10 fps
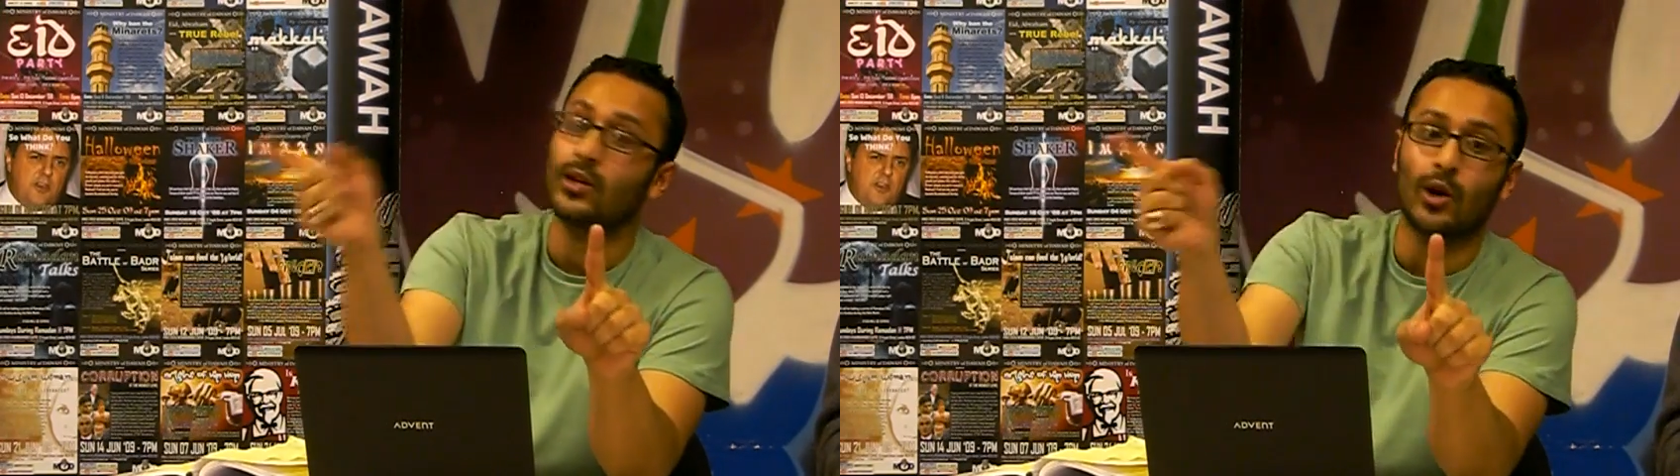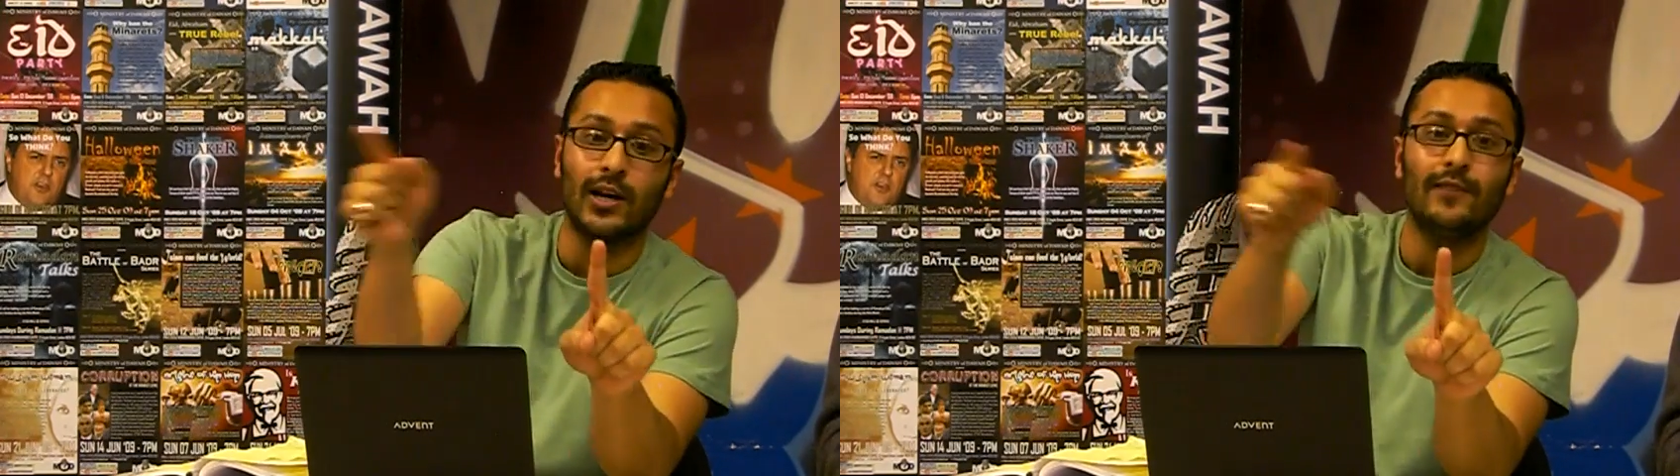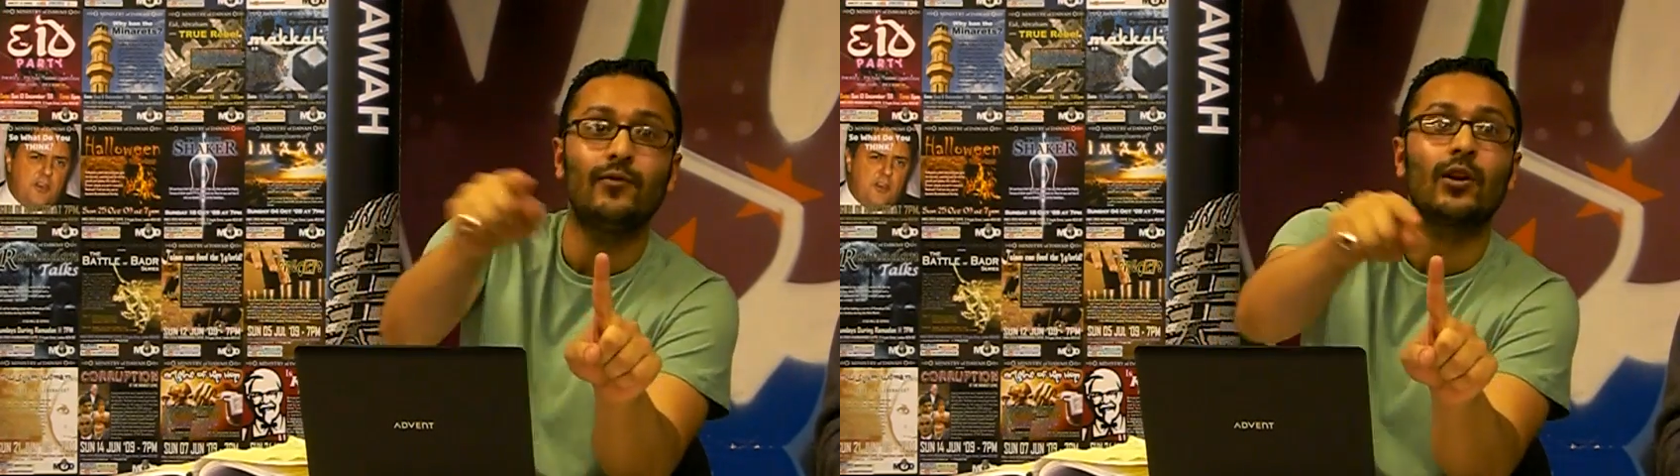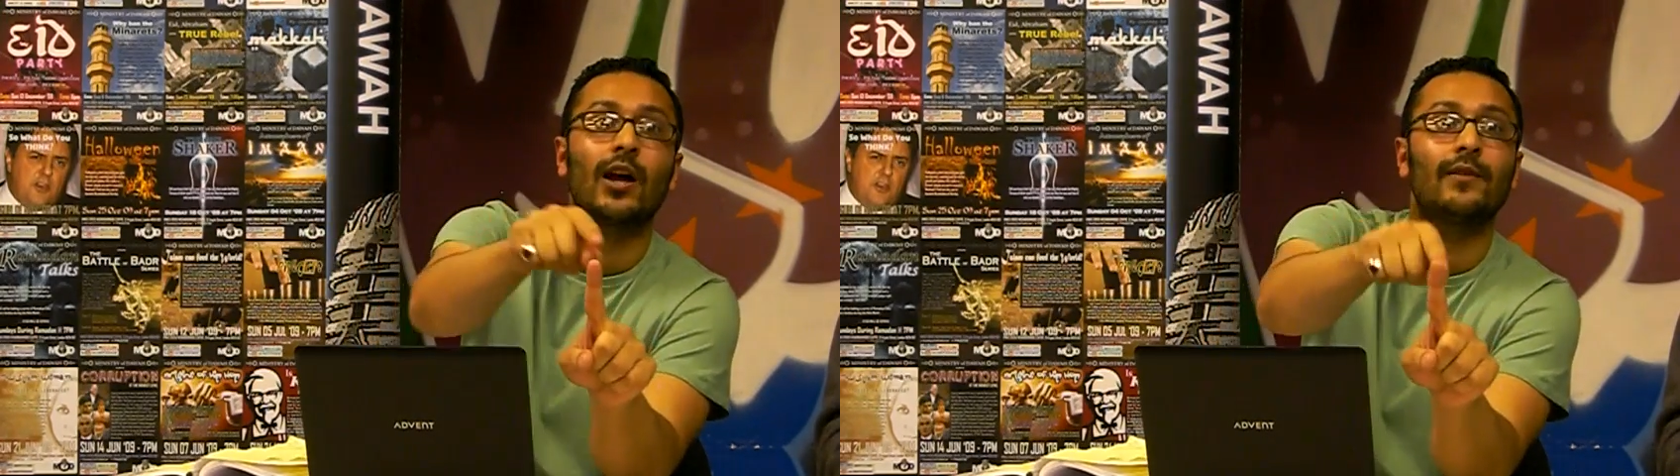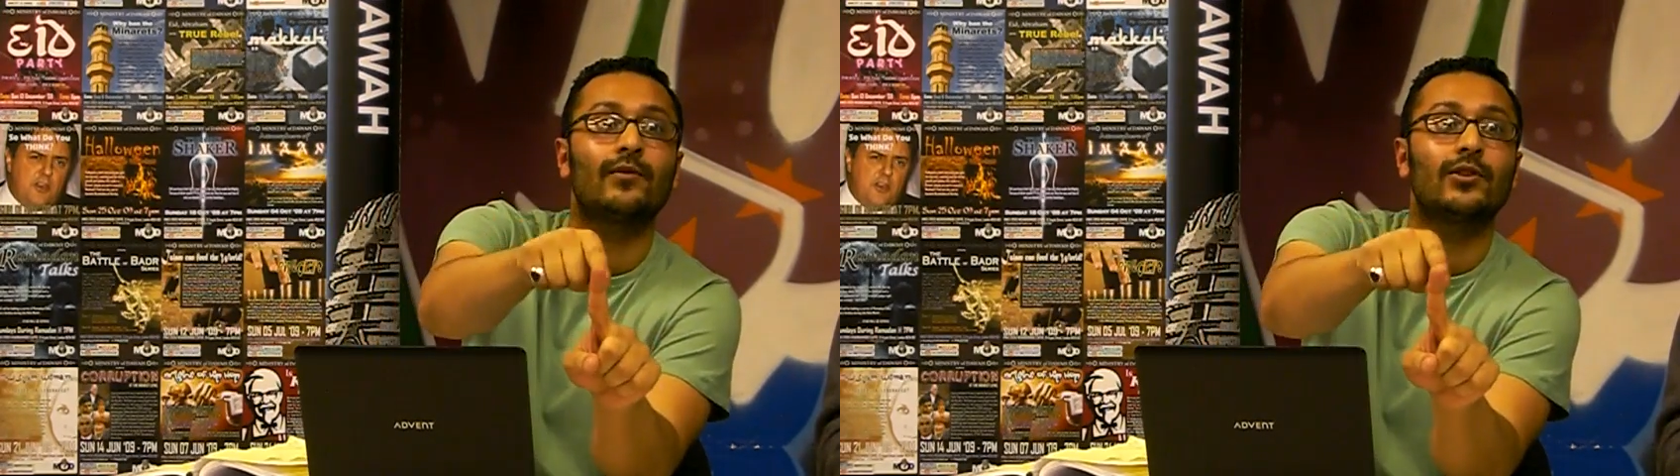you've got to live your
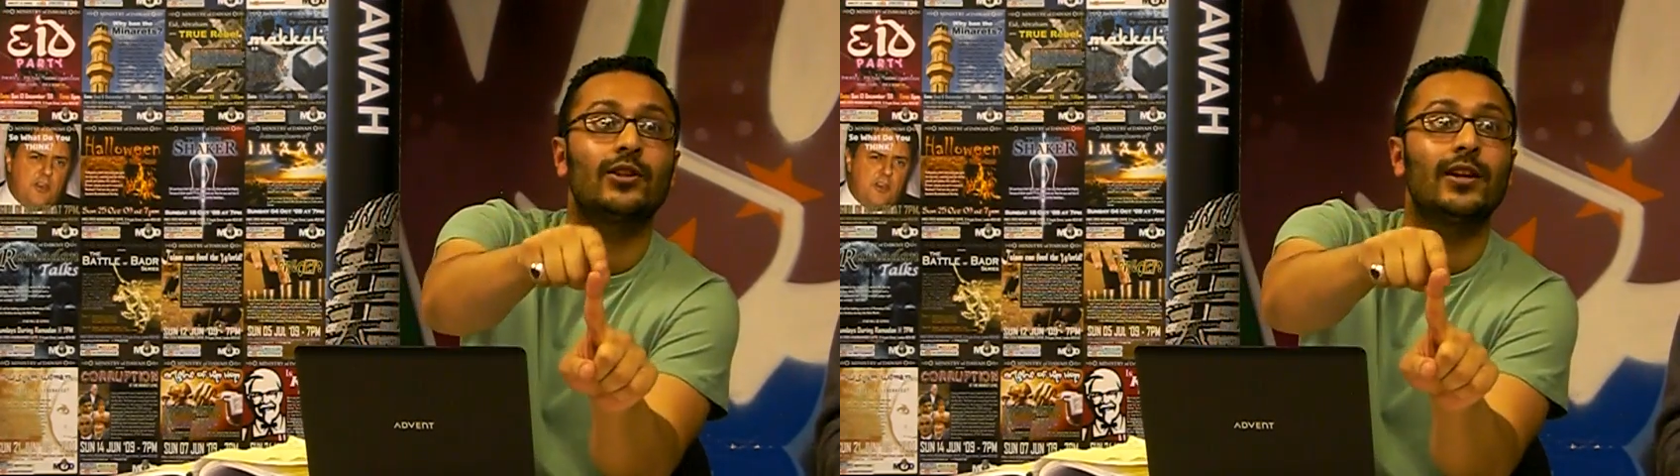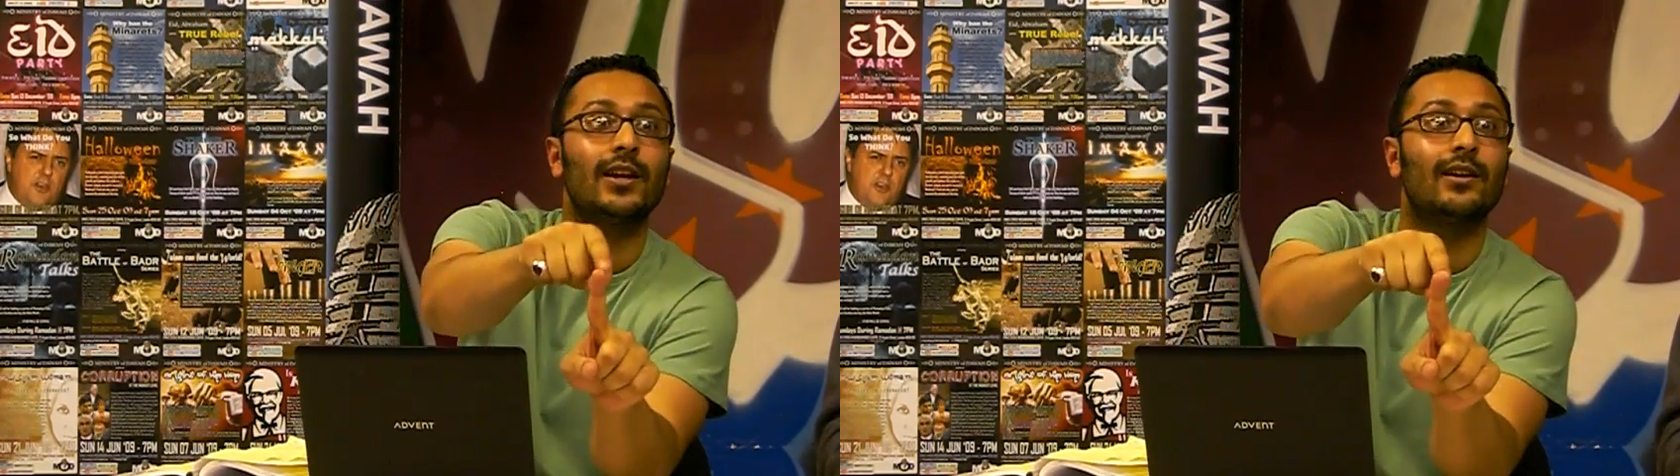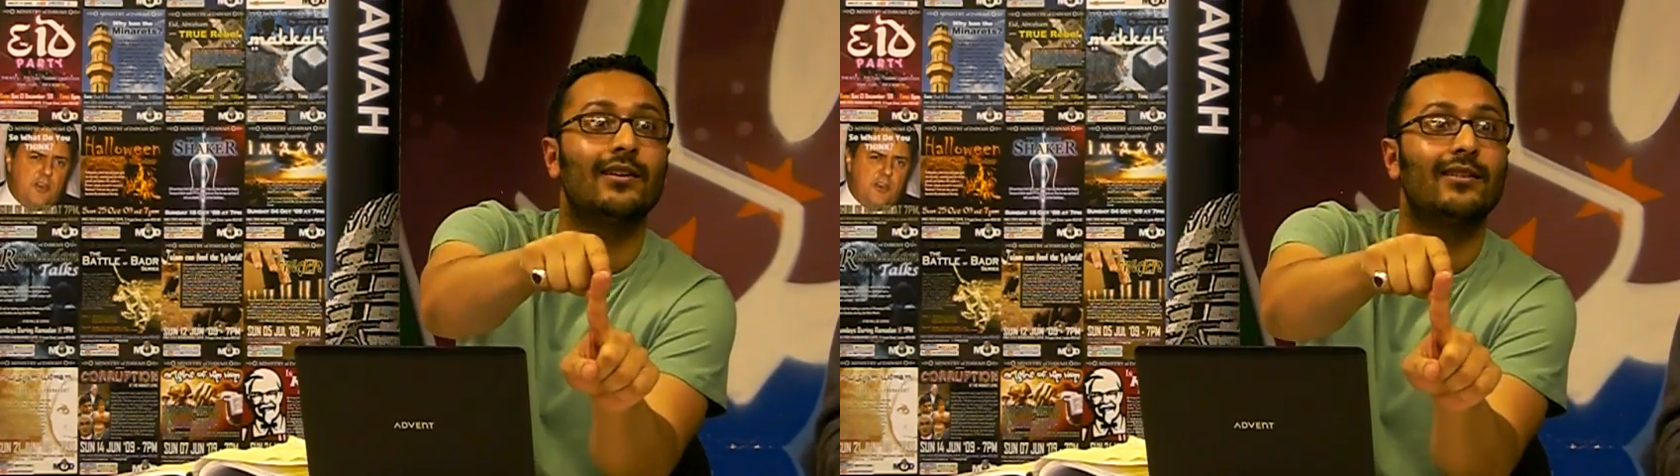life with the Sharia,